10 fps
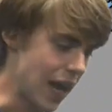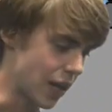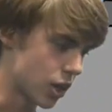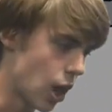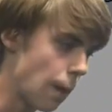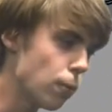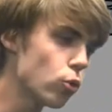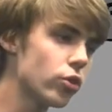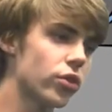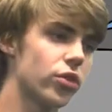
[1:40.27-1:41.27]
and a
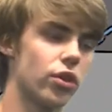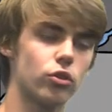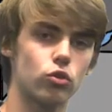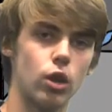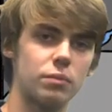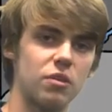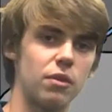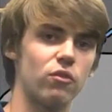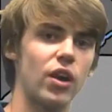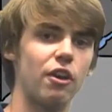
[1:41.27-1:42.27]
couple thunderstorms have
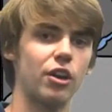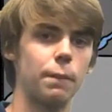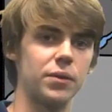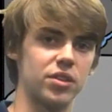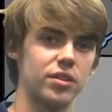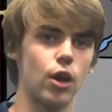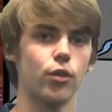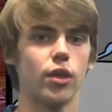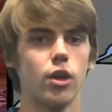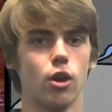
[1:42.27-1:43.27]
been firing up in the
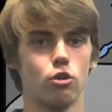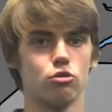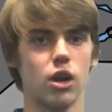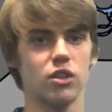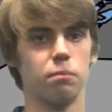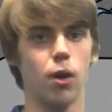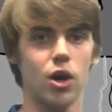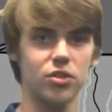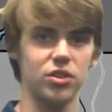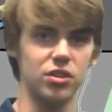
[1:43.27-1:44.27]
south across
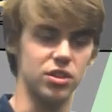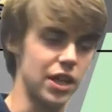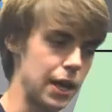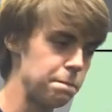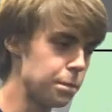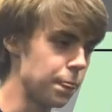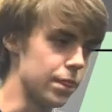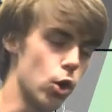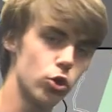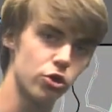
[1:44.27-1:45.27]
Boston today.
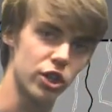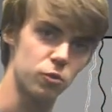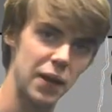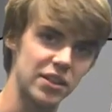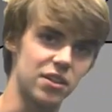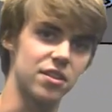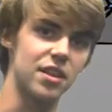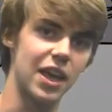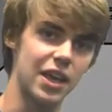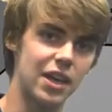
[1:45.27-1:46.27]
Those are expected to
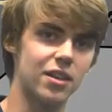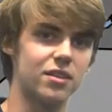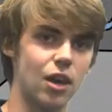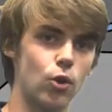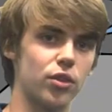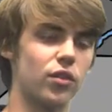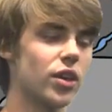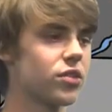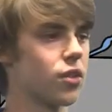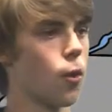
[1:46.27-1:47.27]
stay south of
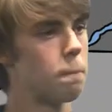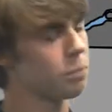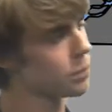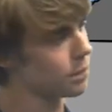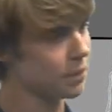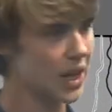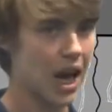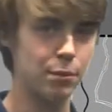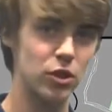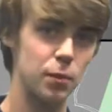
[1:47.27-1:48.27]
us, so
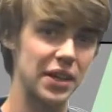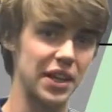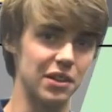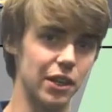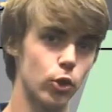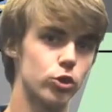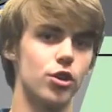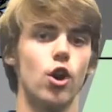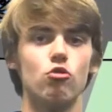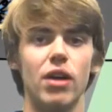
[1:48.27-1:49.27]
I'm expecting little
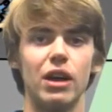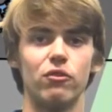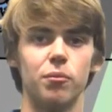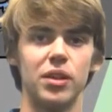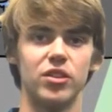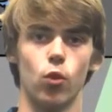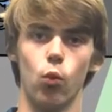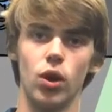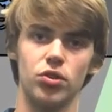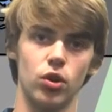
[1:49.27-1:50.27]
to no rain from this
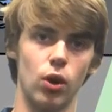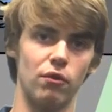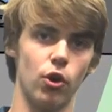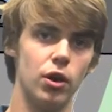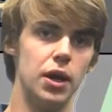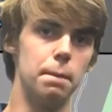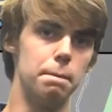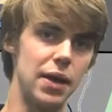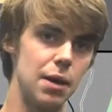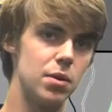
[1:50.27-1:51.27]
whatsoever,
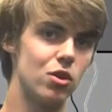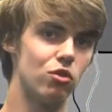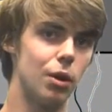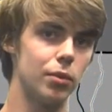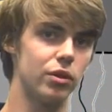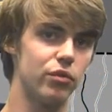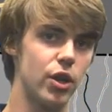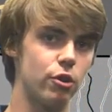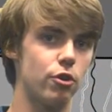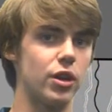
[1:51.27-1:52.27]
maybe a rumble of
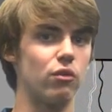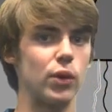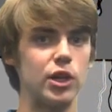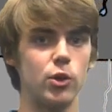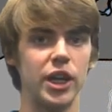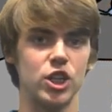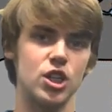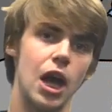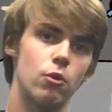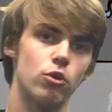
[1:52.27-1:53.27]
thunder, and if we do get a
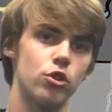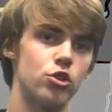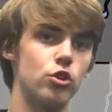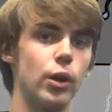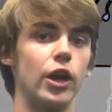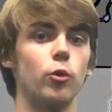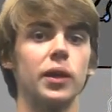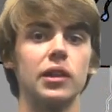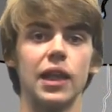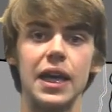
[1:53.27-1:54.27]
shower or two, it'll
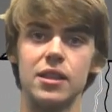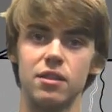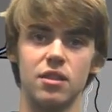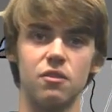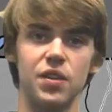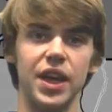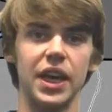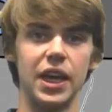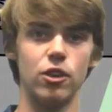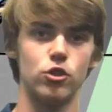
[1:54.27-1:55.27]
be late this
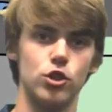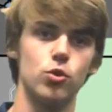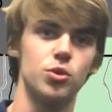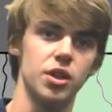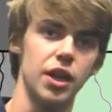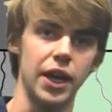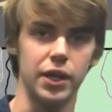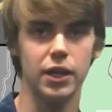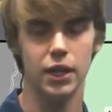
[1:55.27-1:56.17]
evening into tonight.